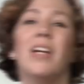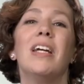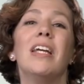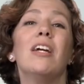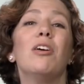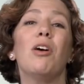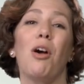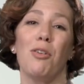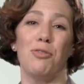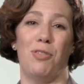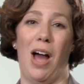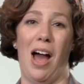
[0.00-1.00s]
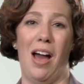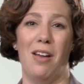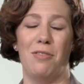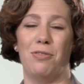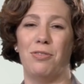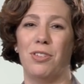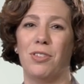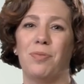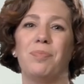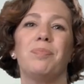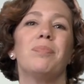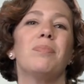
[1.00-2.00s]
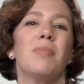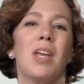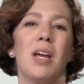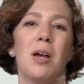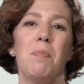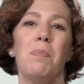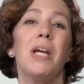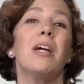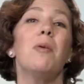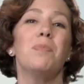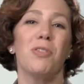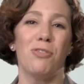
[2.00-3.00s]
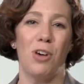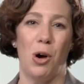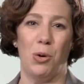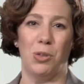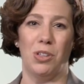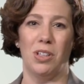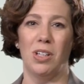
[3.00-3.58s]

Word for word: Here are five pick up the phone.